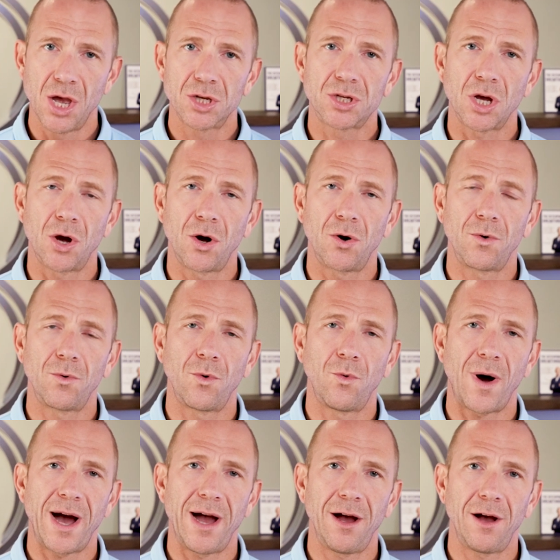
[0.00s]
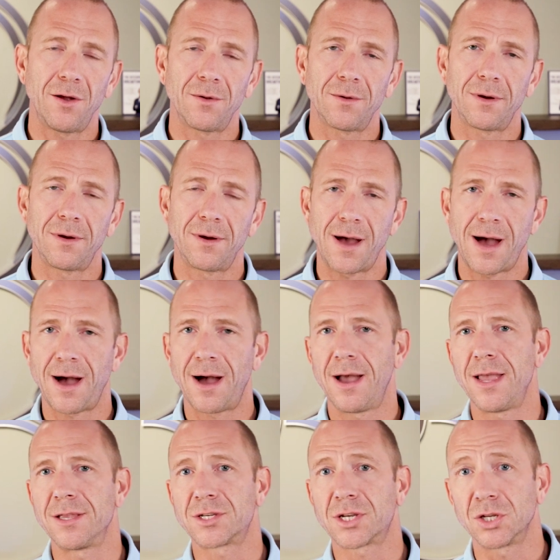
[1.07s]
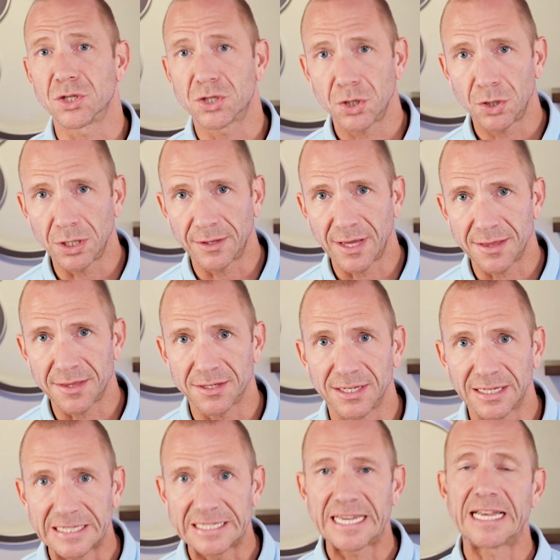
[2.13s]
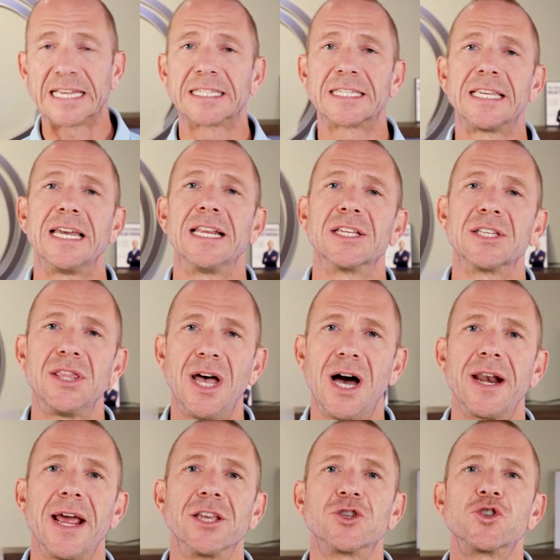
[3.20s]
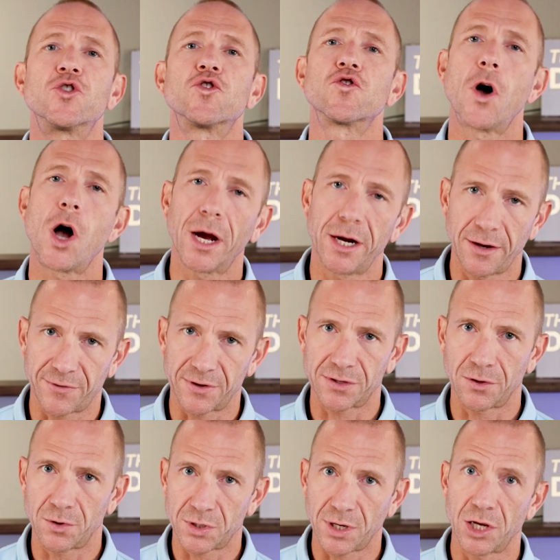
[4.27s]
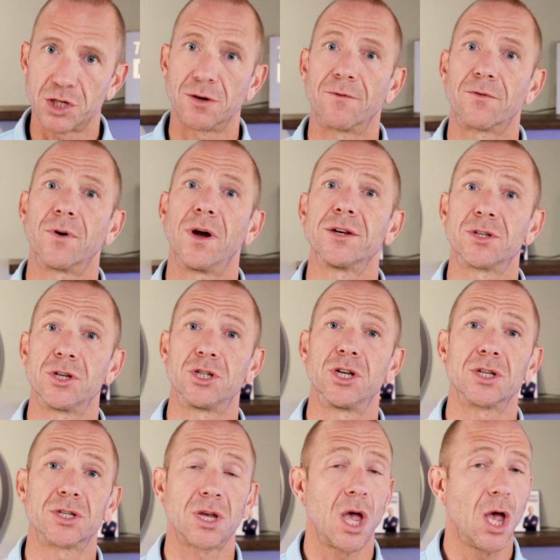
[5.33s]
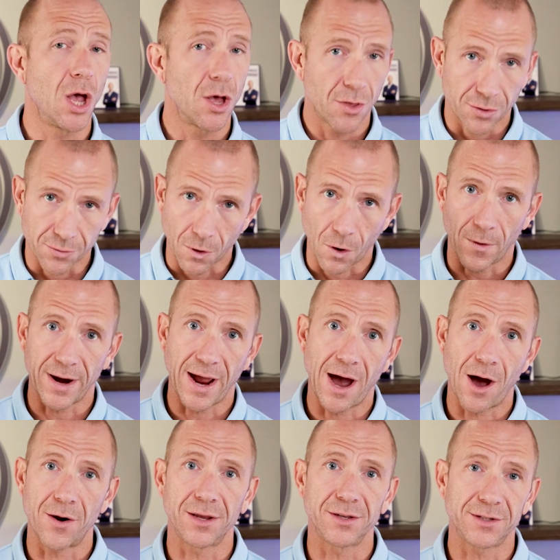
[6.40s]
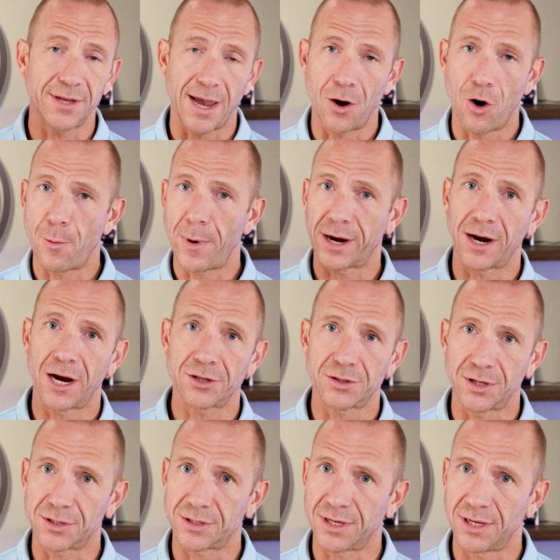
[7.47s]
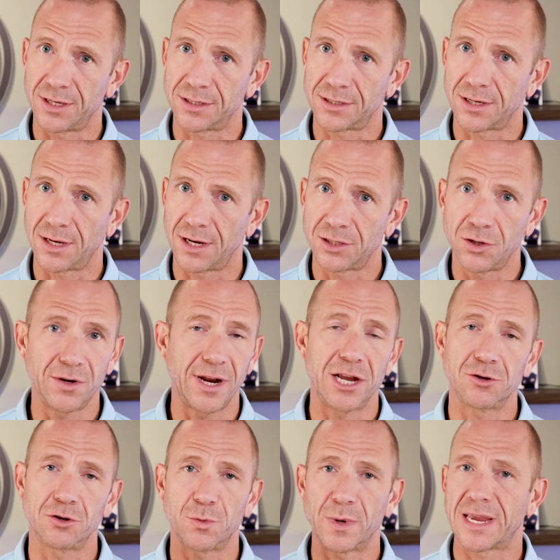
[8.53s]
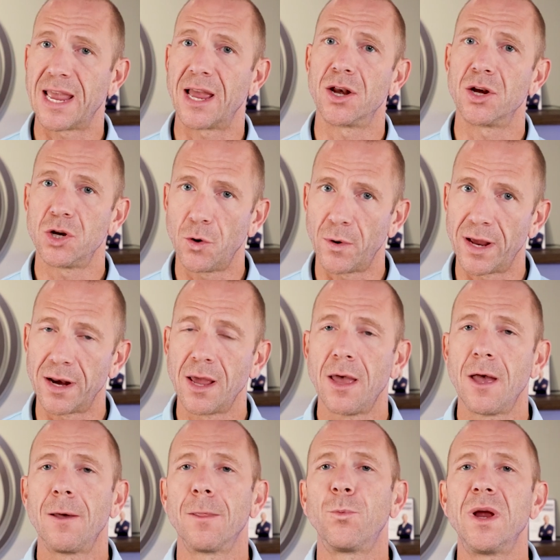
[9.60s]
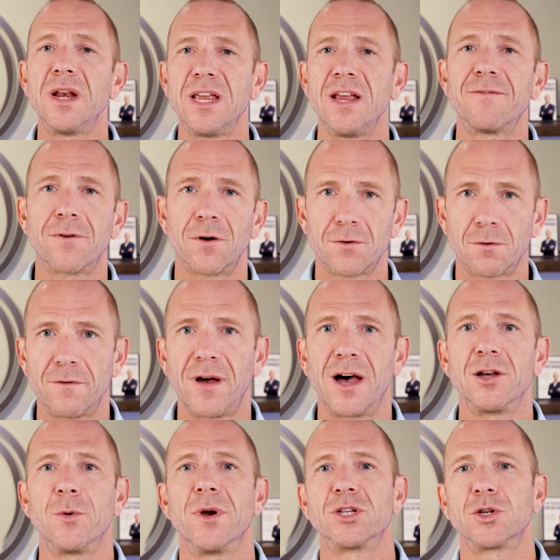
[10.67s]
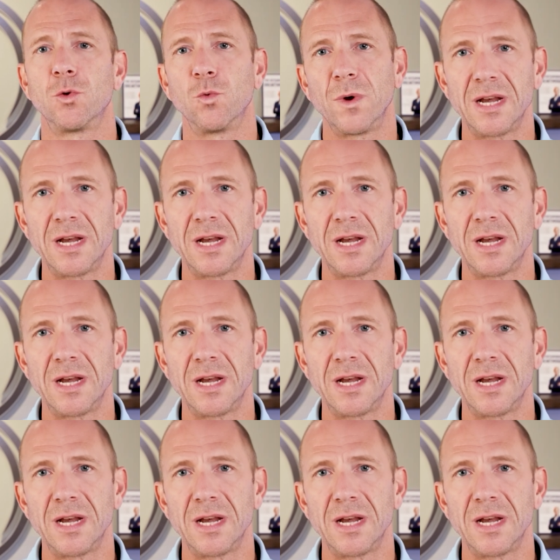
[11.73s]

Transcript: So while it's concerning that this exists, it is not a strong enough association for us to just throw it out and say, oh my gosh, this is too dangerous, we can't do it. We need further evaluation.